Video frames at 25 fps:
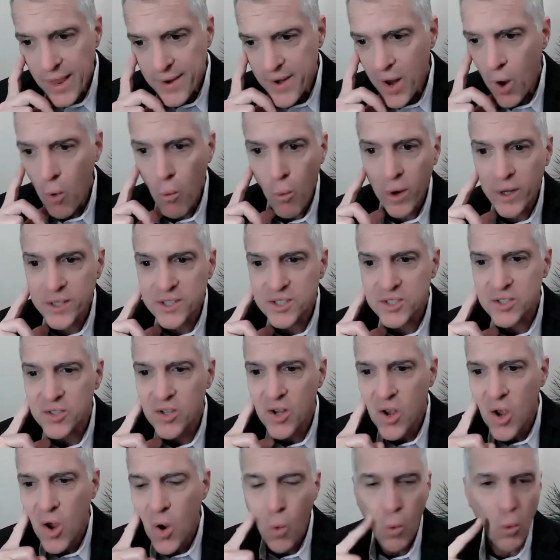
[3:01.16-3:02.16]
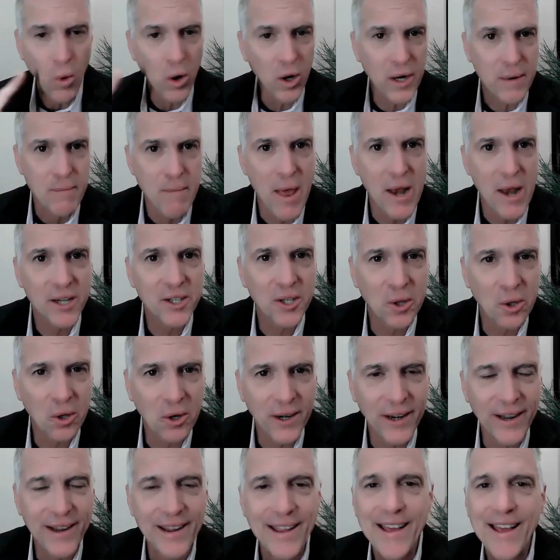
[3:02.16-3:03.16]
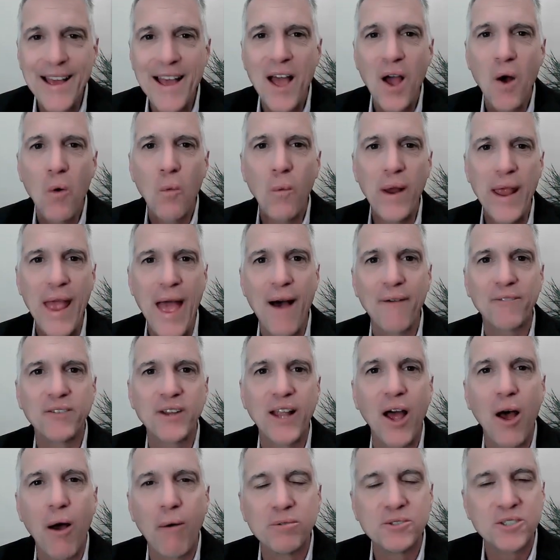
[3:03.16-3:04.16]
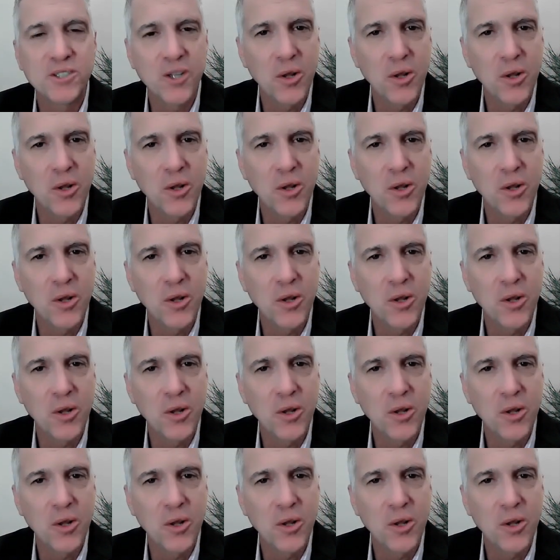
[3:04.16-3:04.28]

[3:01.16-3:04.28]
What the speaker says: Now, once we're committed to learning, we have to help